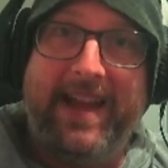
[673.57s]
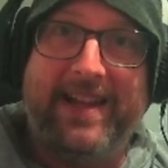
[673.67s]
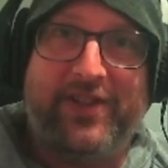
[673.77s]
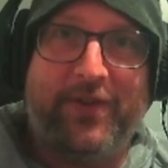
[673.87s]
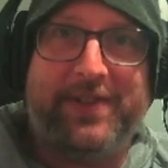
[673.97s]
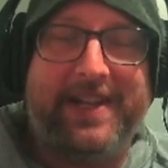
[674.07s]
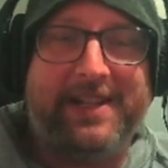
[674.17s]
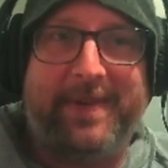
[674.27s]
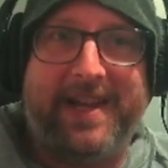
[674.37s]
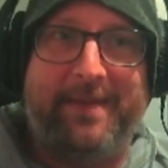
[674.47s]
And so it
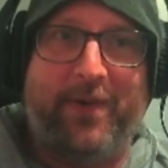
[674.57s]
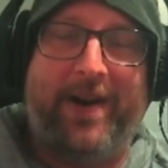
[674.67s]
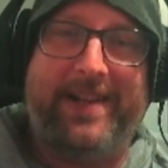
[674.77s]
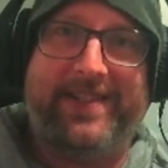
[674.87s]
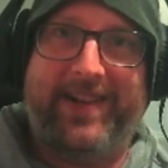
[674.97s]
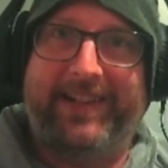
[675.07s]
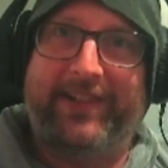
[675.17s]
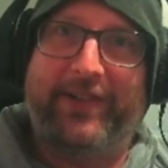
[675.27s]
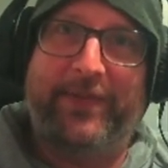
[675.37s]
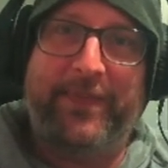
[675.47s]
starts to become quite
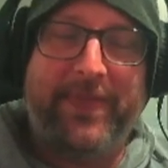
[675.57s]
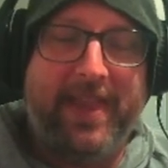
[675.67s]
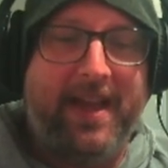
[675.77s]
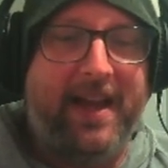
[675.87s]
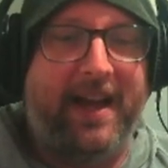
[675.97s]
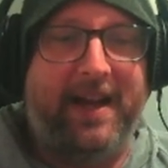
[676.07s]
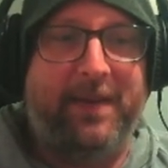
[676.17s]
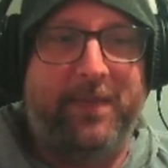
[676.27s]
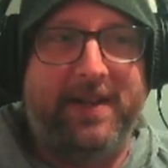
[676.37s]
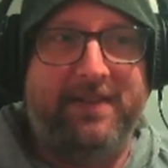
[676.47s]
cyclical.
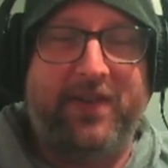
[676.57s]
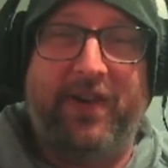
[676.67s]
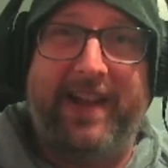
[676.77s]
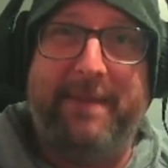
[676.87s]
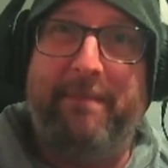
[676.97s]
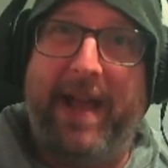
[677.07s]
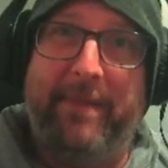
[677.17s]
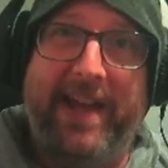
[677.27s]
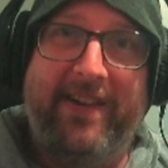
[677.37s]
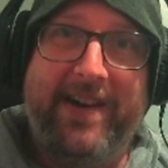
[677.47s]
Um, and you've got like
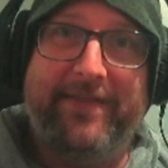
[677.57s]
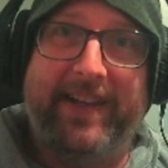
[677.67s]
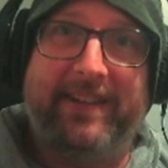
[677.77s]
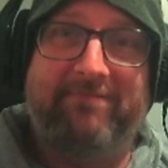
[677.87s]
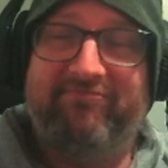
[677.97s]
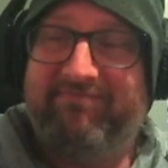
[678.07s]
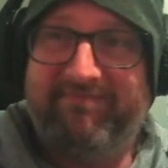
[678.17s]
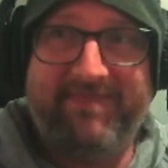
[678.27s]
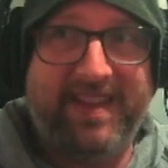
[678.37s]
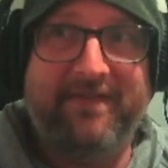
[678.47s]
Batman Ivy,
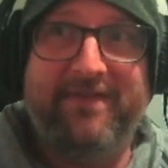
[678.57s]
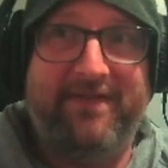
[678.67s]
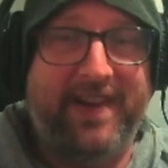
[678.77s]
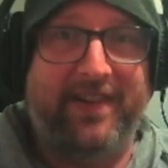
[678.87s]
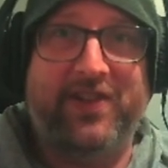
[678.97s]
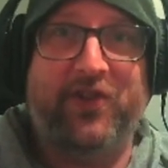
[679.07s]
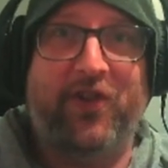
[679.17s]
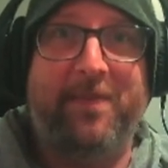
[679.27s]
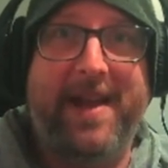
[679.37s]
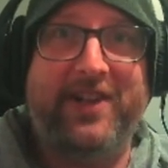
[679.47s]
very
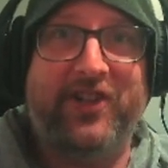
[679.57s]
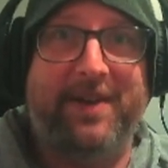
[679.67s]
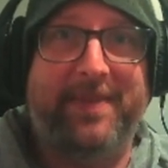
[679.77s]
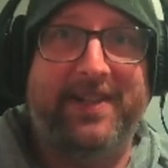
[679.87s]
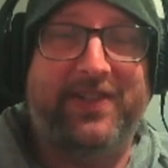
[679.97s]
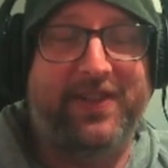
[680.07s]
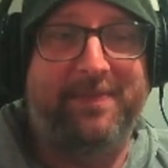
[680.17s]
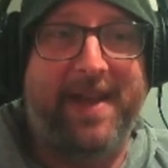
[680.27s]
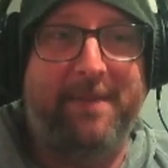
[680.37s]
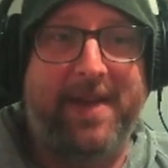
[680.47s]
strong matchup into the
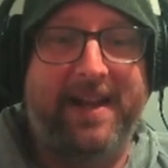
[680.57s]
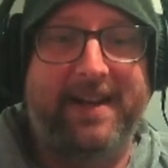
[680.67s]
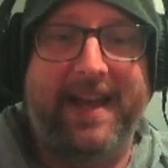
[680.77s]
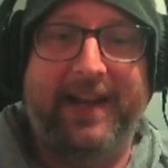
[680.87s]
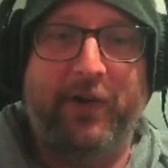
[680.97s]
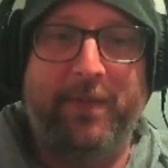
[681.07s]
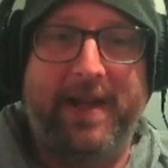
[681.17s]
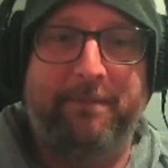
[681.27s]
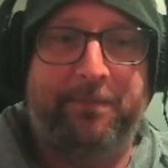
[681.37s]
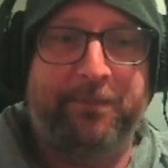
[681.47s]
Batman
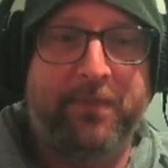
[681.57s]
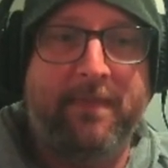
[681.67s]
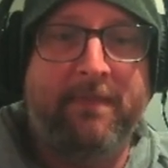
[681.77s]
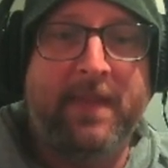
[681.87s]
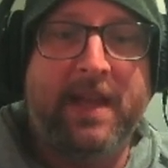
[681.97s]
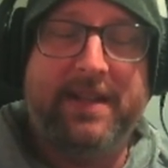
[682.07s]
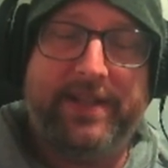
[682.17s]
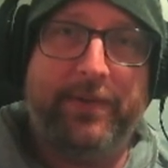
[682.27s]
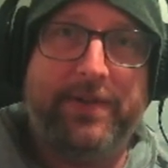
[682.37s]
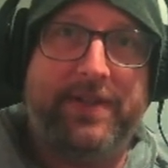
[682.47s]
Aquaman.
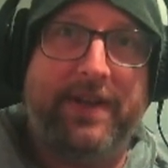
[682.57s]
Still doesn't